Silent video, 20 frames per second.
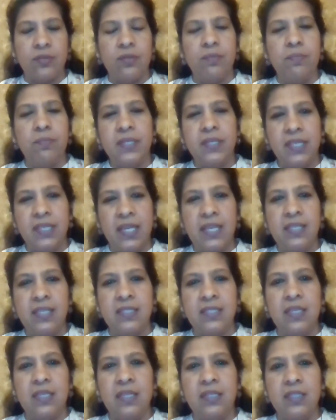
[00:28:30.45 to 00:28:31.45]
But
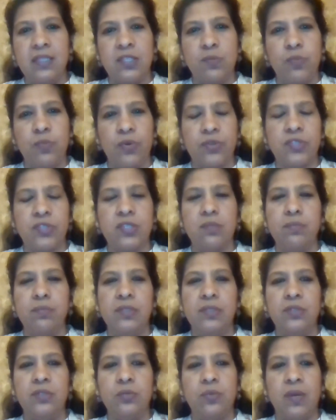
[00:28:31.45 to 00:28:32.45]
yes, it is
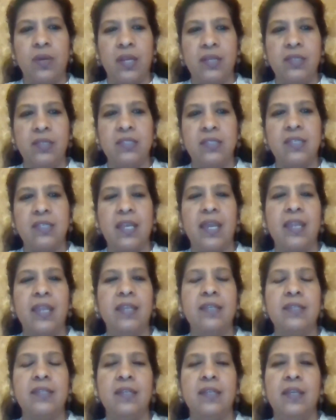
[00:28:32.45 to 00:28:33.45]
possible to
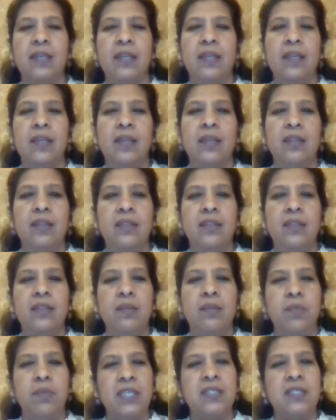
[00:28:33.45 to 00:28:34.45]
understand the
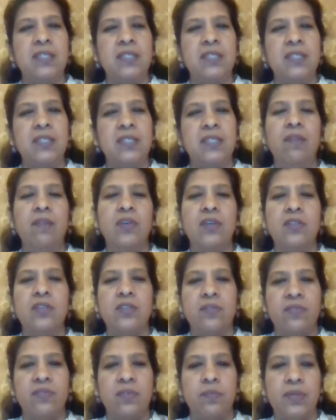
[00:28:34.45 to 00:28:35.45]
basic behaviors
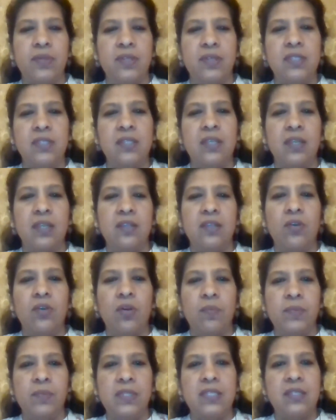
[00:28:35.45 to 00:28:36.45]
of a person under
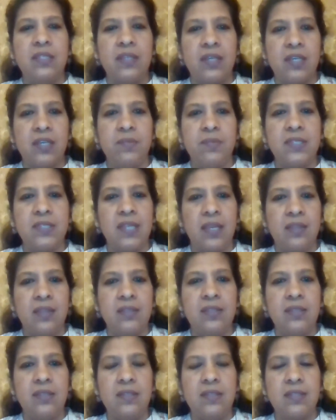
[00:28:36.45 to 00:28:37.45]
normal
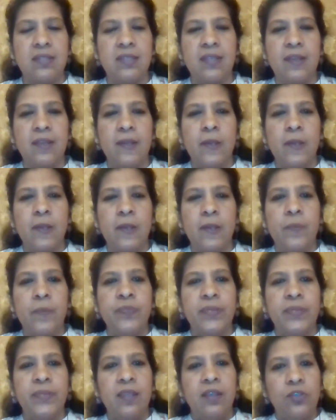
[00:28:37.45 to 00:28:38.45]
circumstances
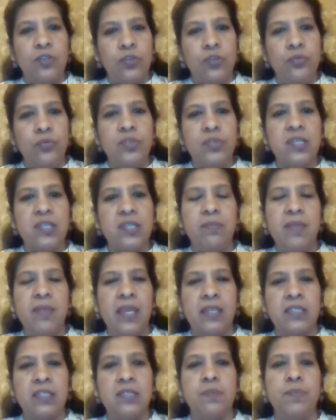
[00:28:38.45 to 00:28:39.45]
through some
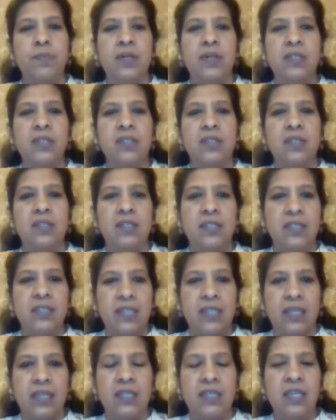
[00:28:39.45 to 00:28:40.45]
expert
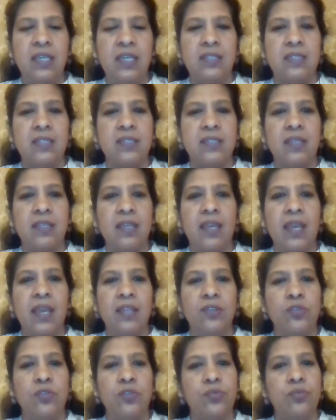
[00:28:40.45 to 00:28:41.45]
techniques
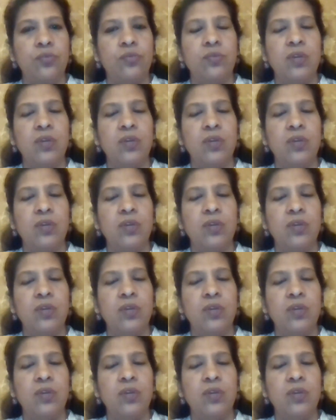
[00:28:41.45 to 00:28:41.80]
and through